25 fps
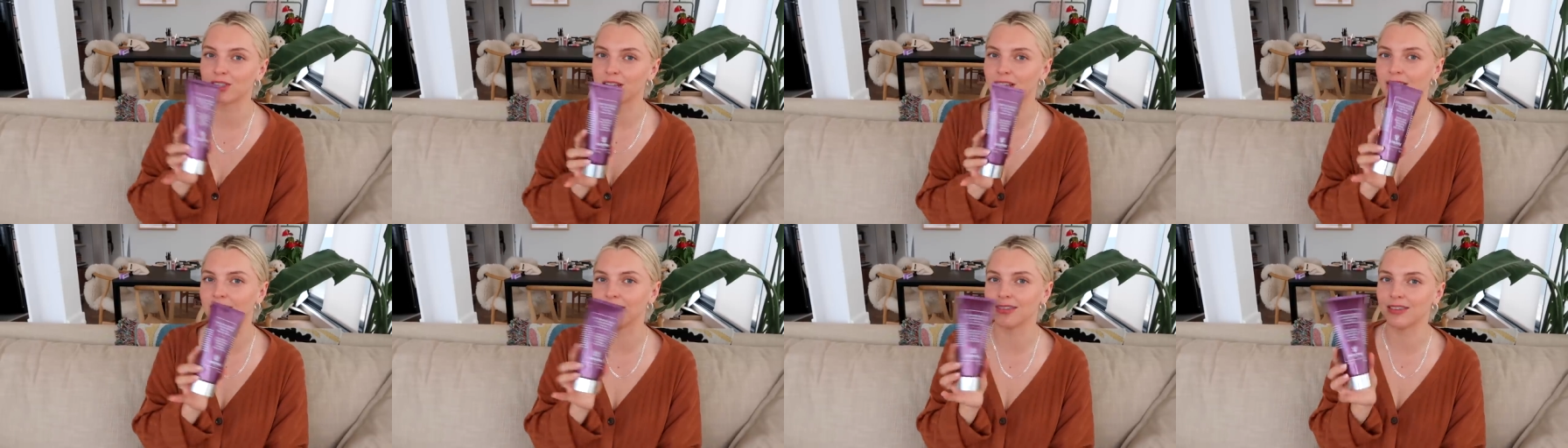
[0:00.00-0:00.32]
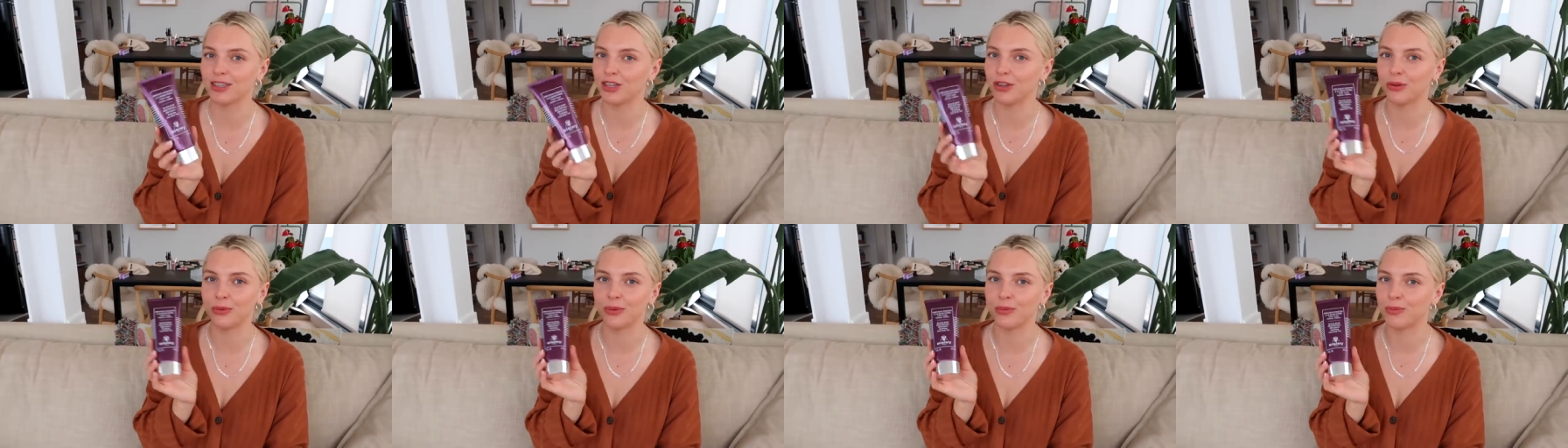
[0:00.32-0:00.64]
then
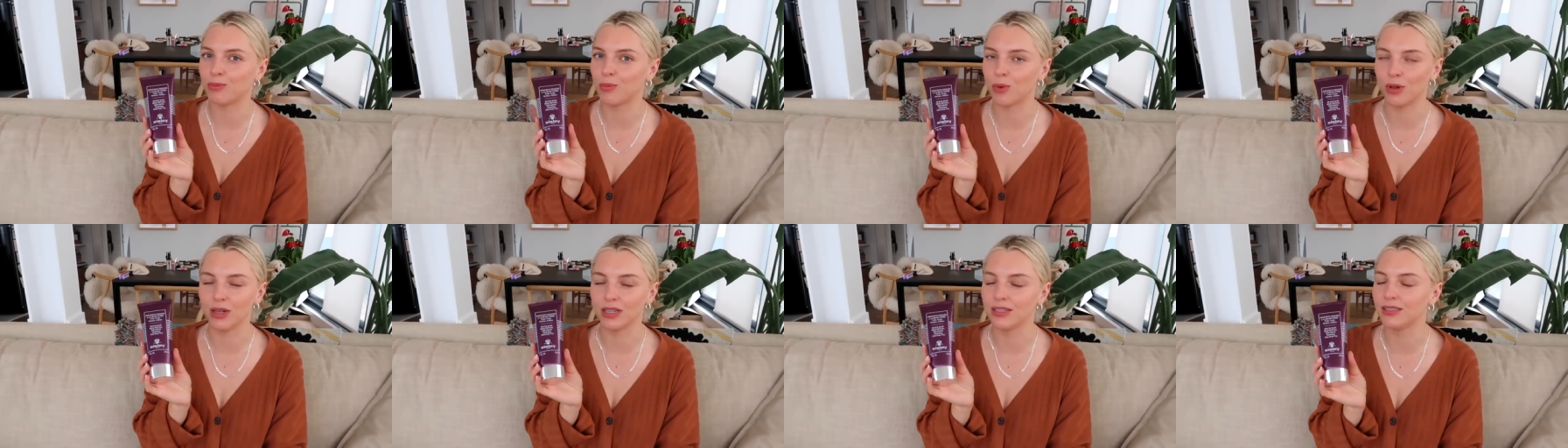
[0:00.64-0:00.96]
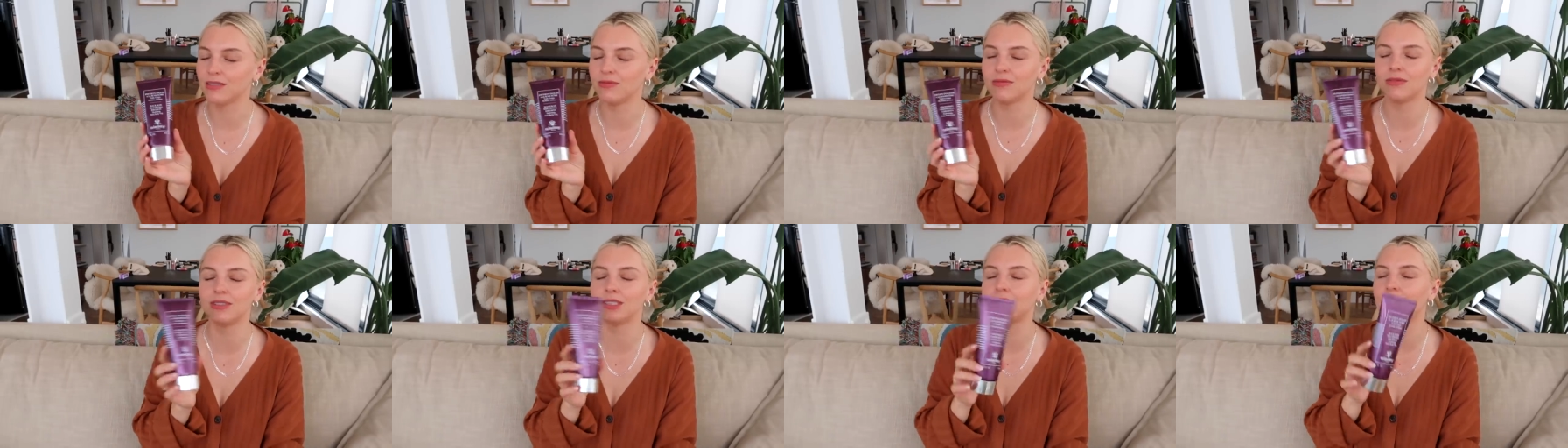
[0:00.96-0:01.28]
you will
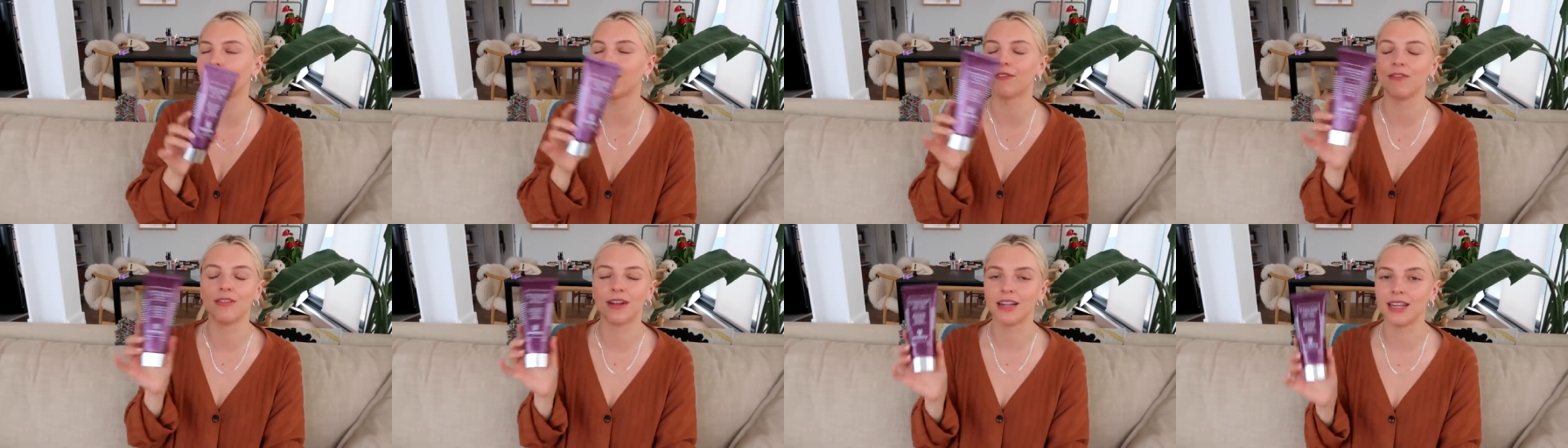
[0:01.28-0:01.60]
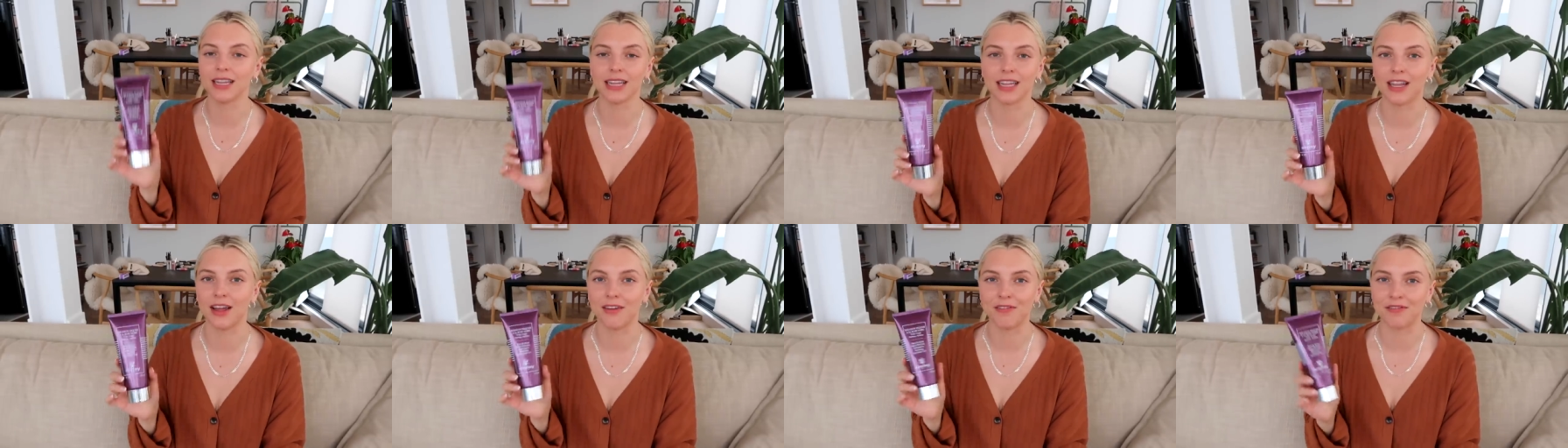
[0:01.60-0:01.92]

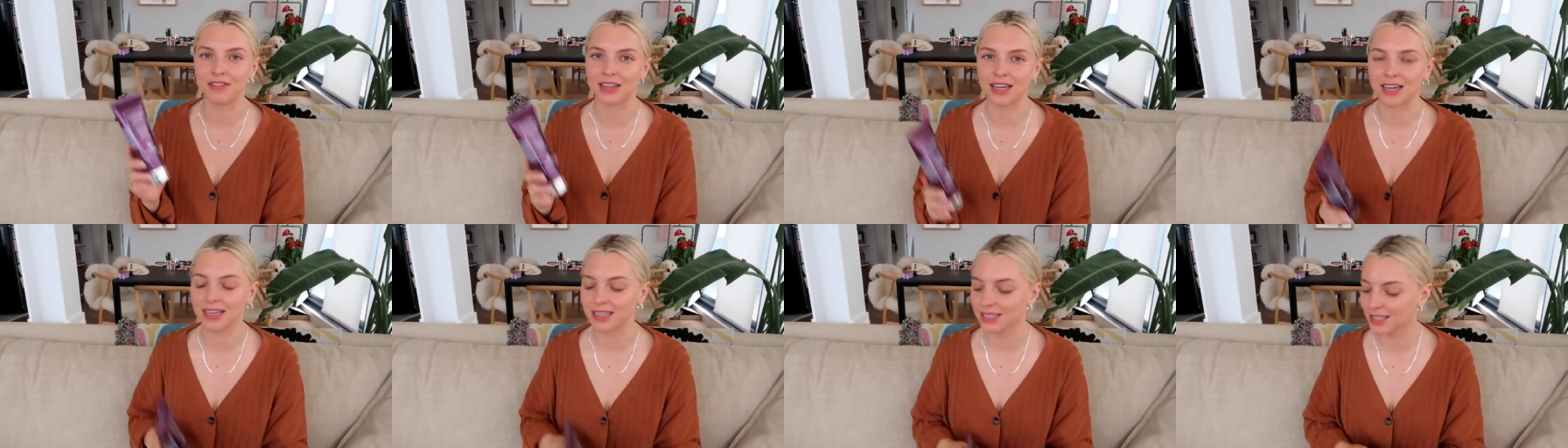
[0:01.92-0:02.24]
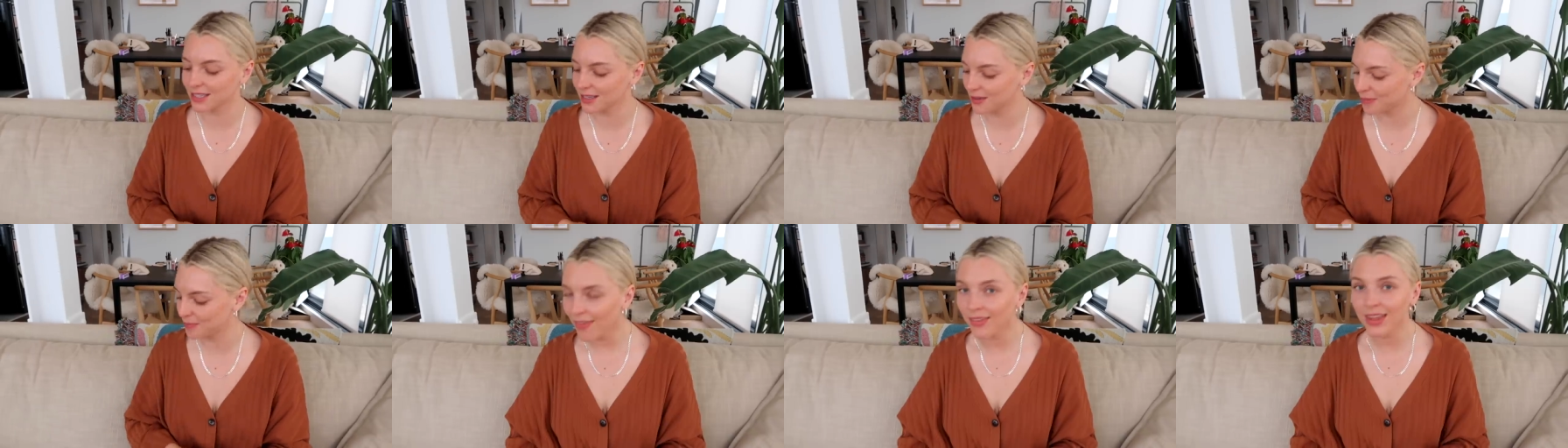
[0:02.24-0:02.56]
definitely love
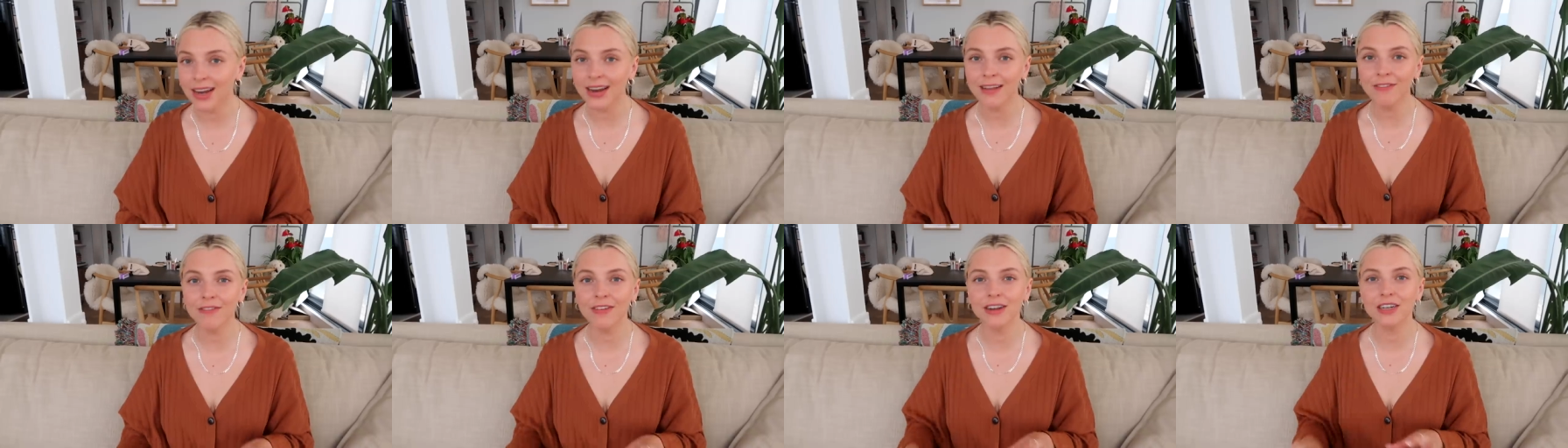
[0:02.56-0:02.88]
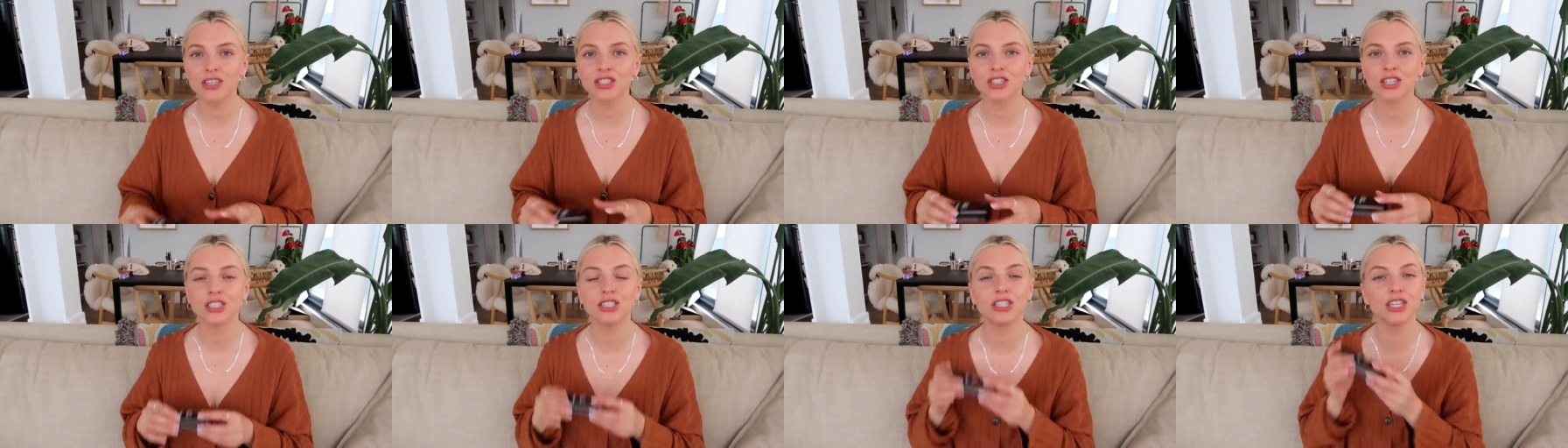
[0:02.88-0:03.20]
this. And then I
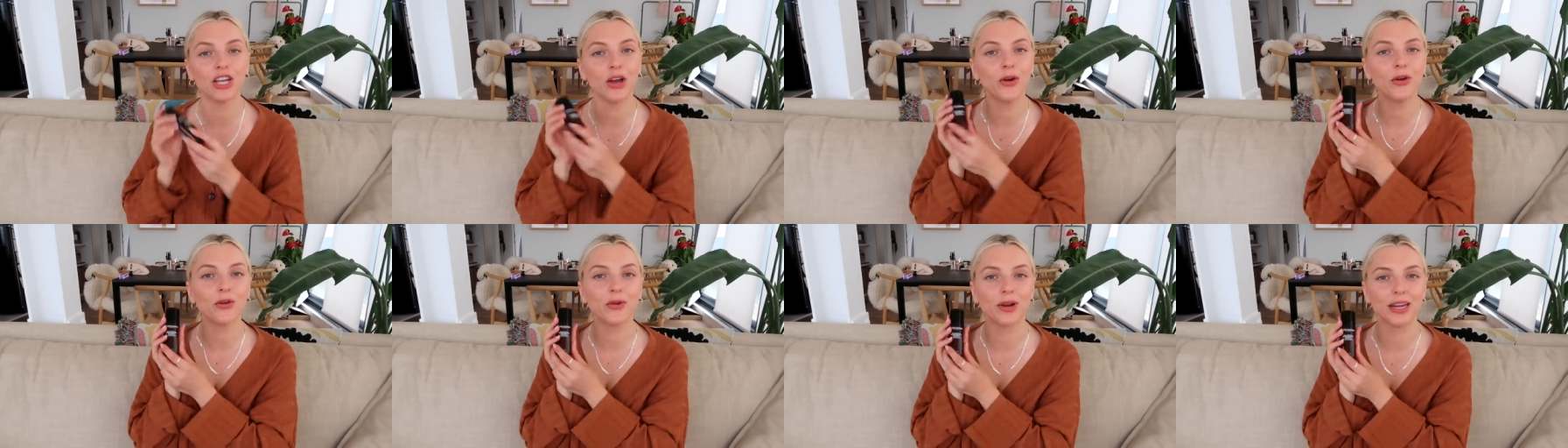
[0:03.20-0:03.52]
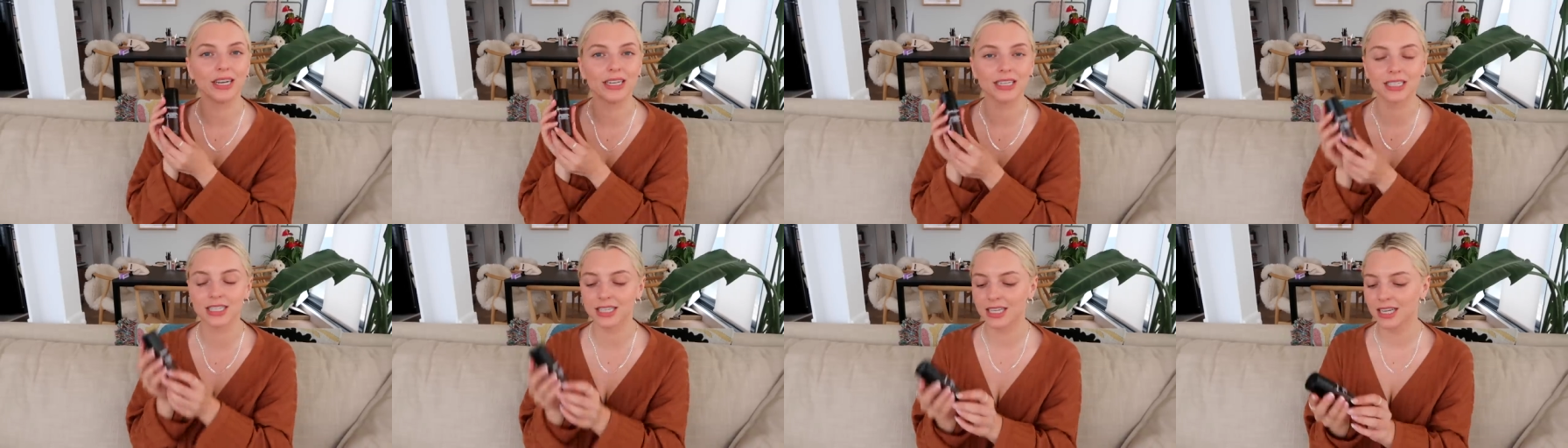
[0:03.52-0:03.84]
finished a
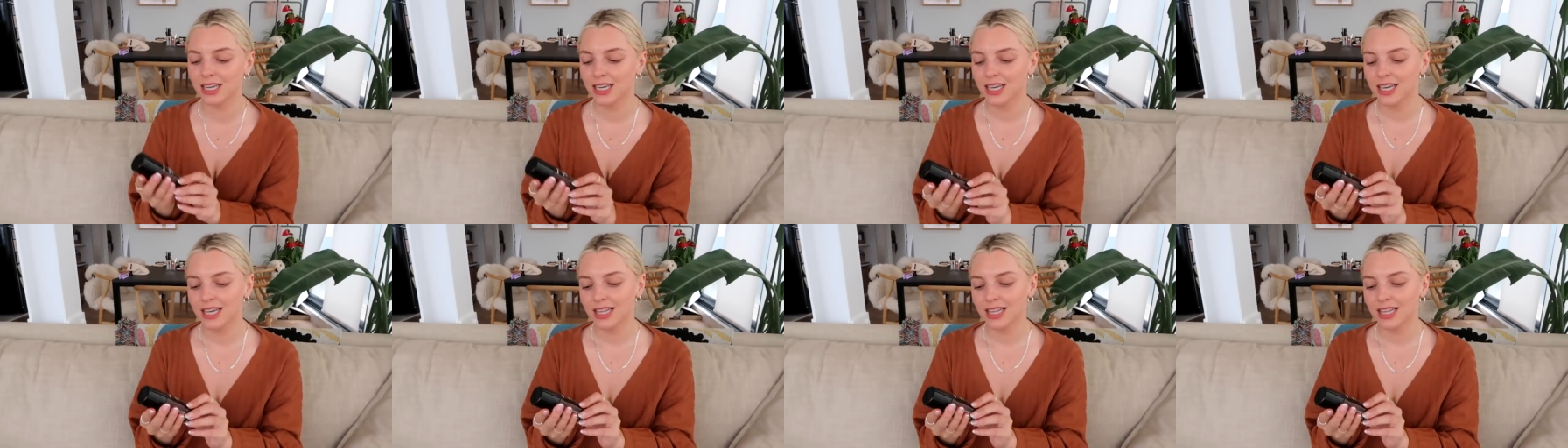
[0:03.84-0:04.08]
deodorant.